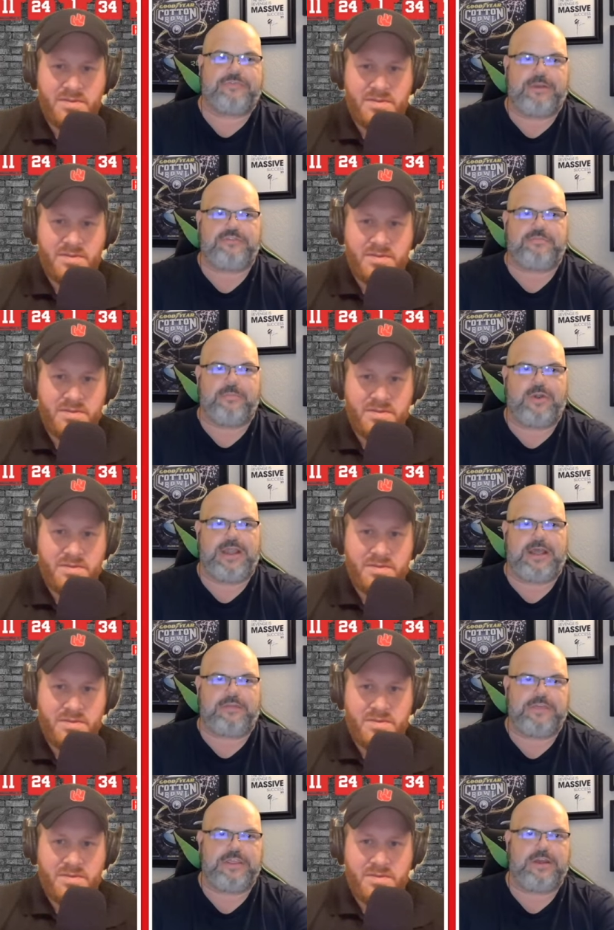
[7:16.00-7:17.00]
Speaker 1: for much more
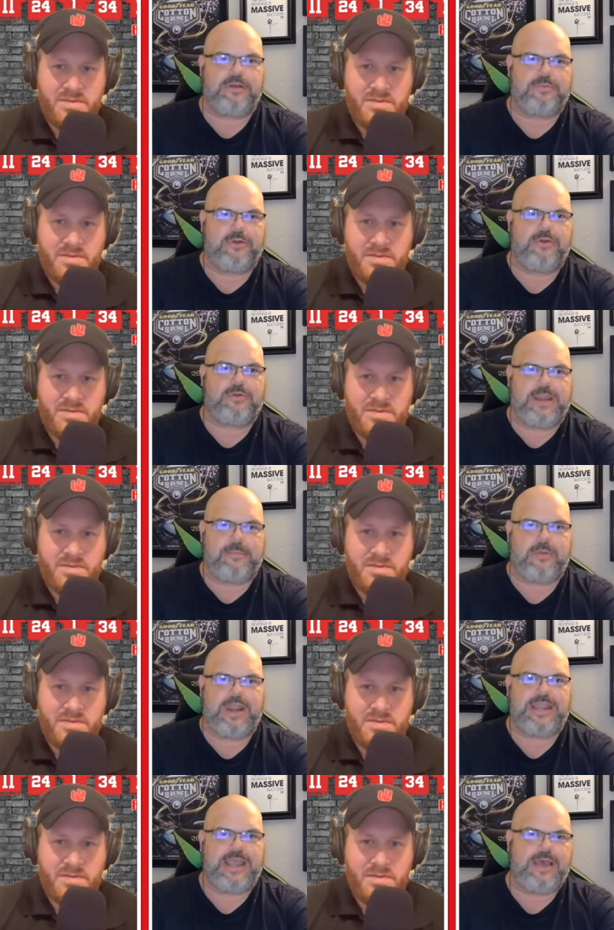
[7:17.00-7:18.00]
out of a young program
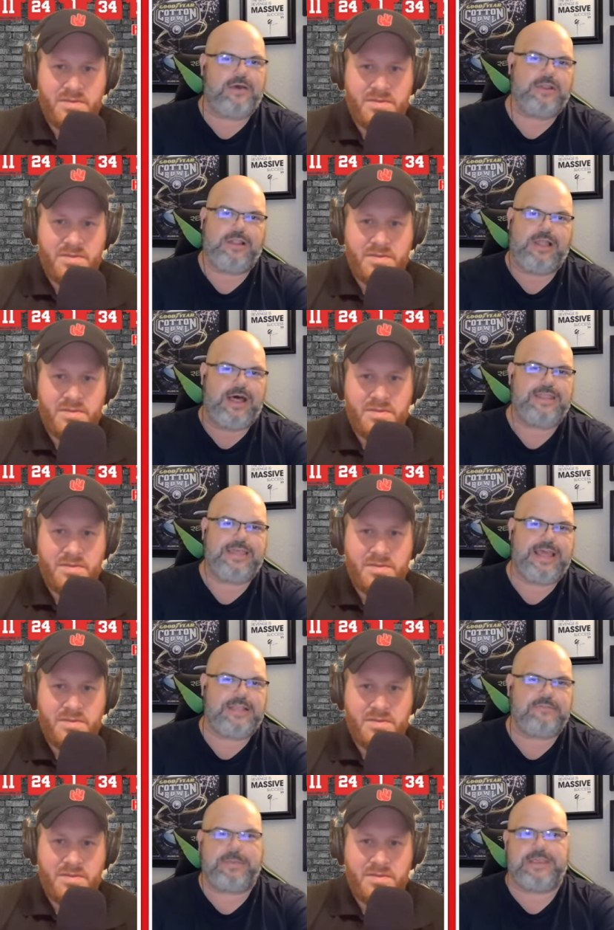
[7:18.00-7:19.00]
right now, and a lot of
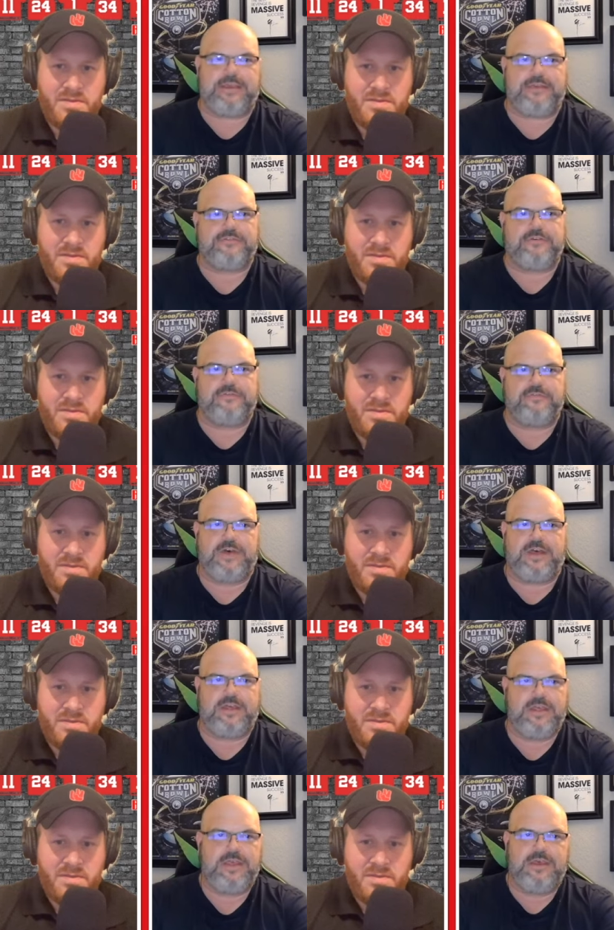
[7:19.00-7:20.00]
that's because of
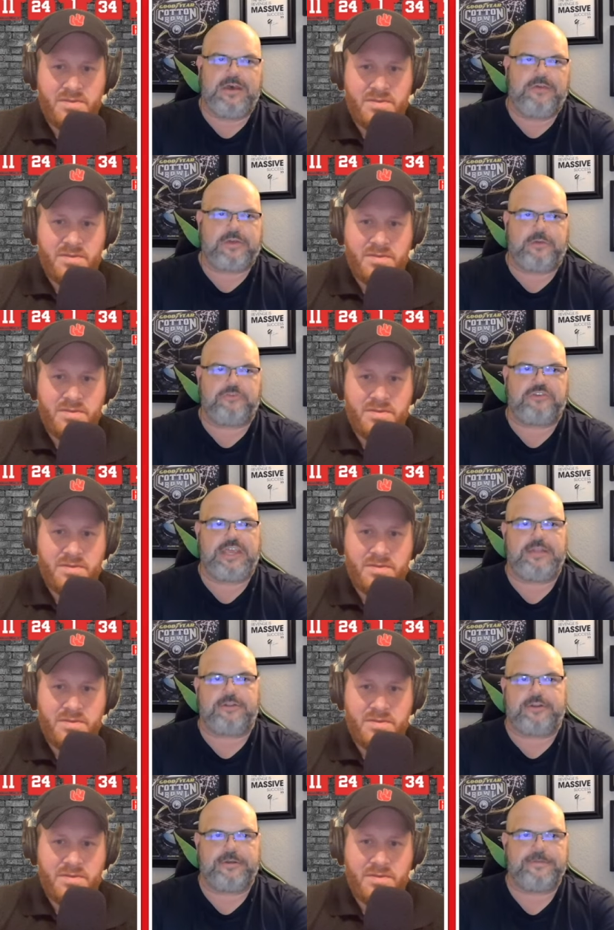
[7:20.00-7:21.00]
Coach
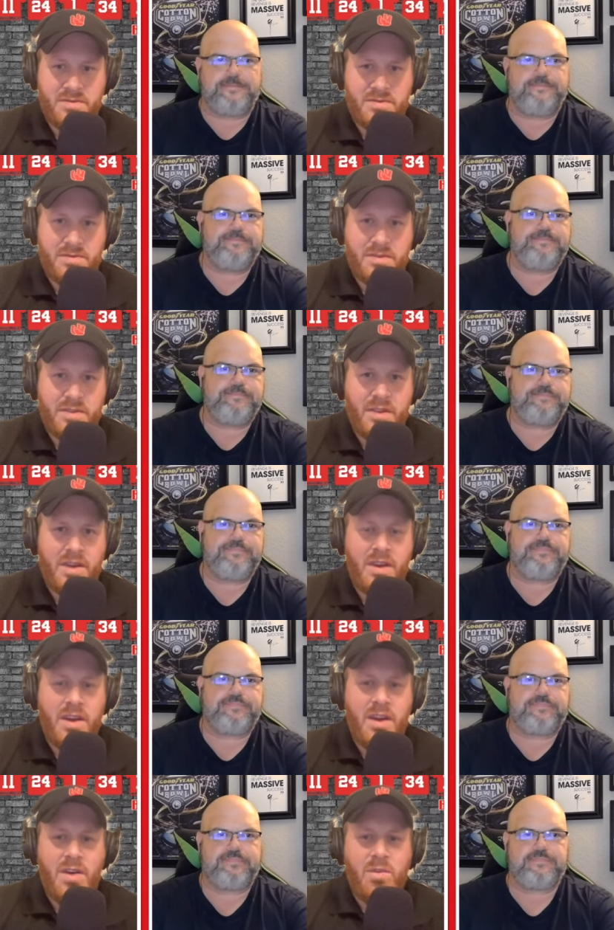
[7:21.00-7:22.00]
Keeler.
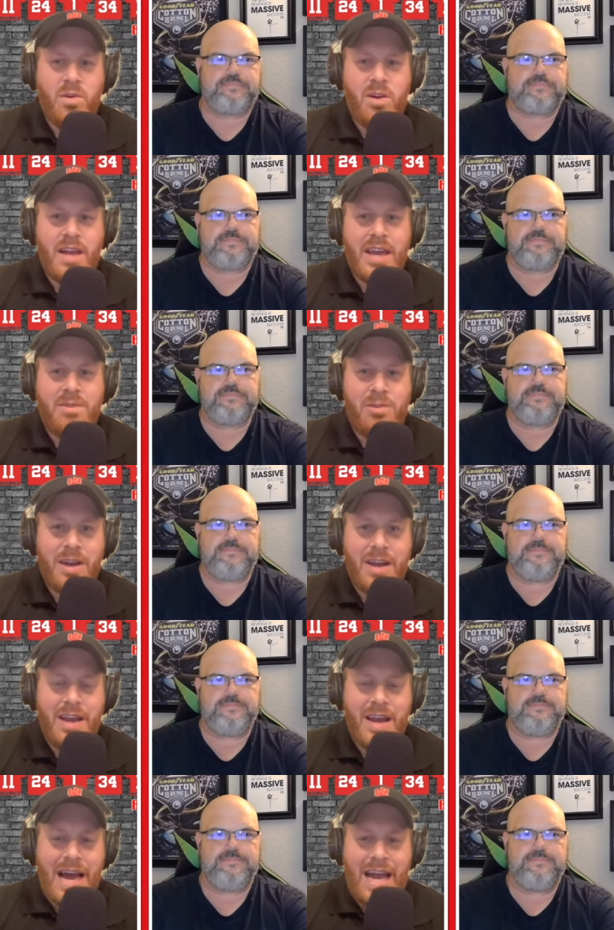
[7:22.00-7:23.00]
Speaker 2: Well, and
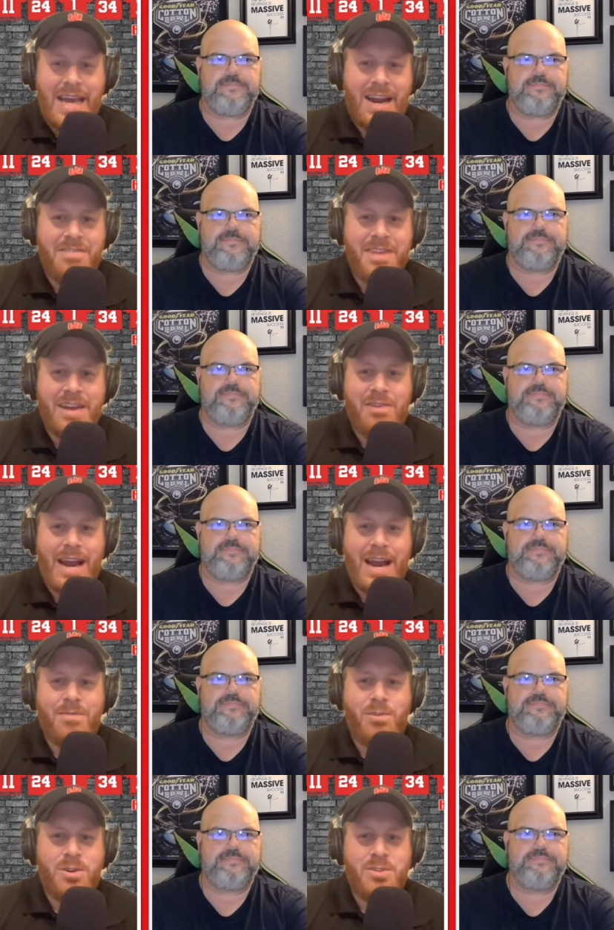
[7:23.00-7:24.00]
I kind of feel like Air
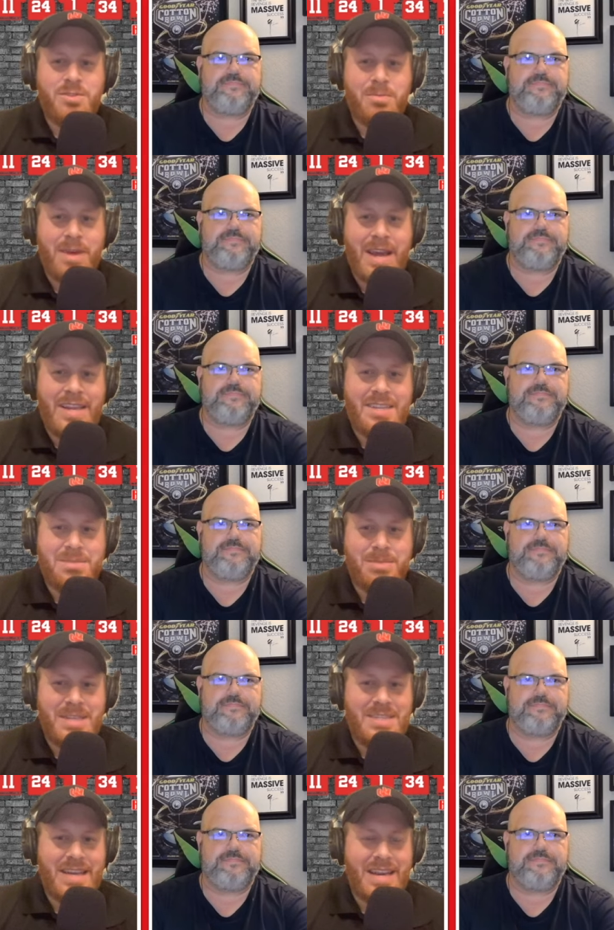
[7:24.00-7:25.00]
Force remains to be
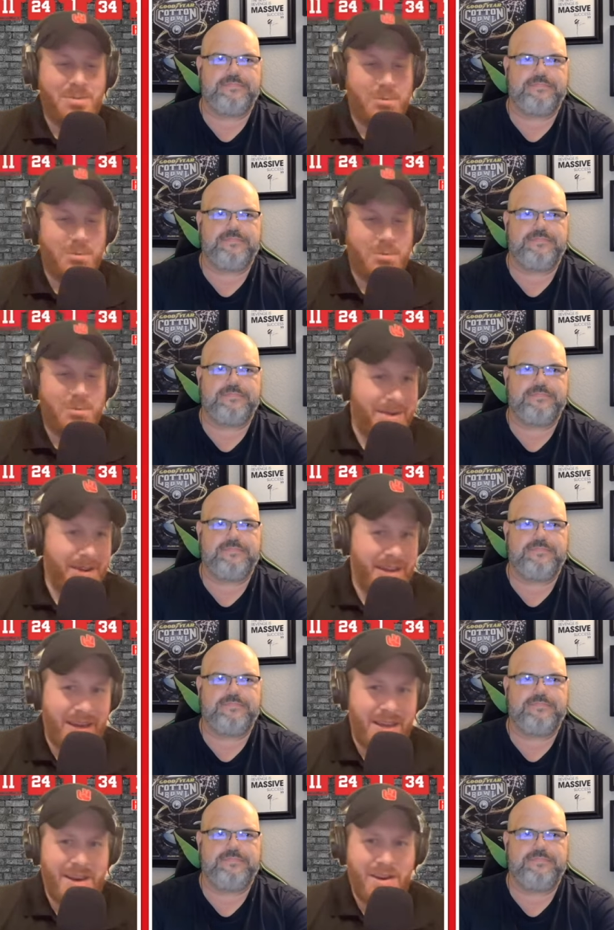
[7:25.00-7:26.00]
seen as what
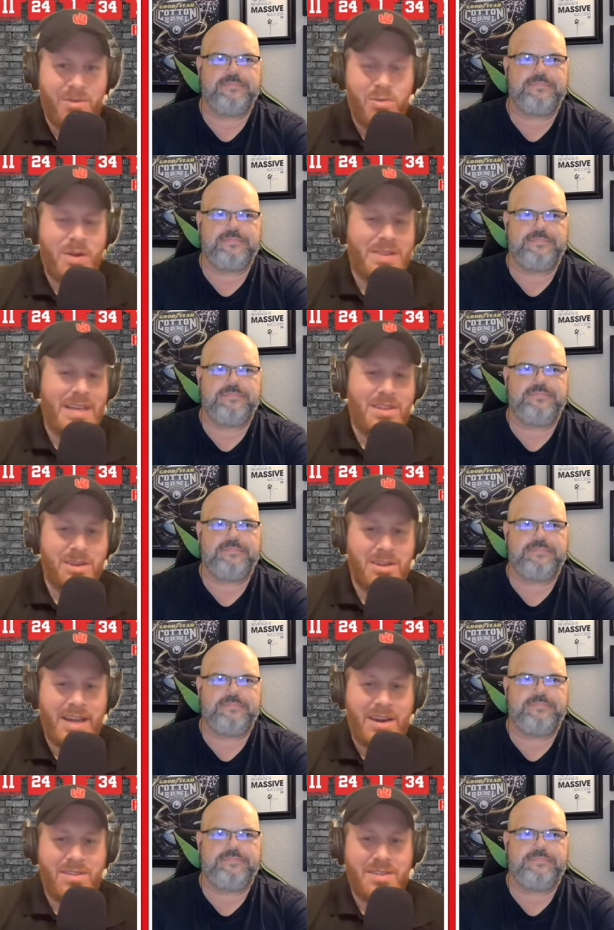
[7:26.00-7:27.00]
they look
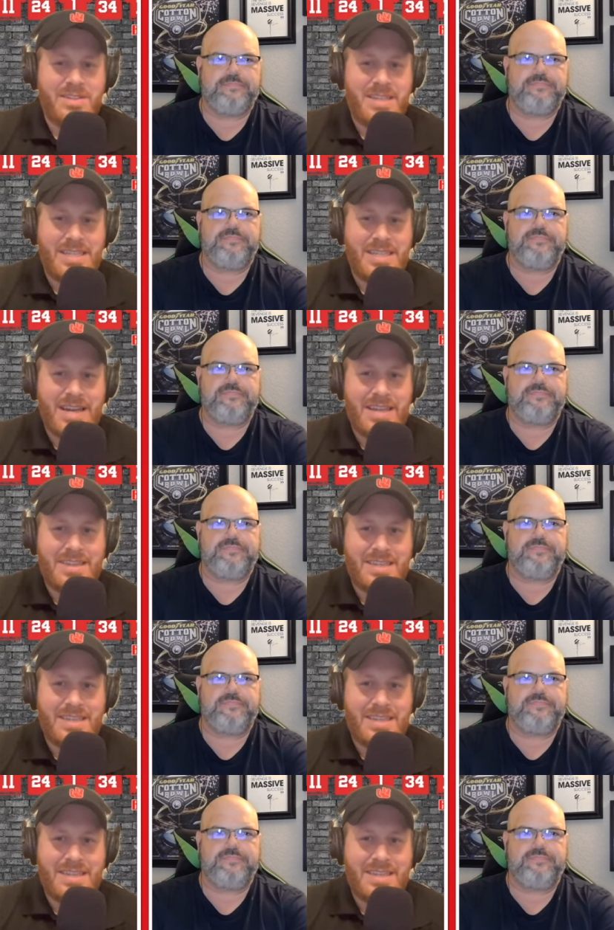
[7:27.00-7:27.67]
like on the season at the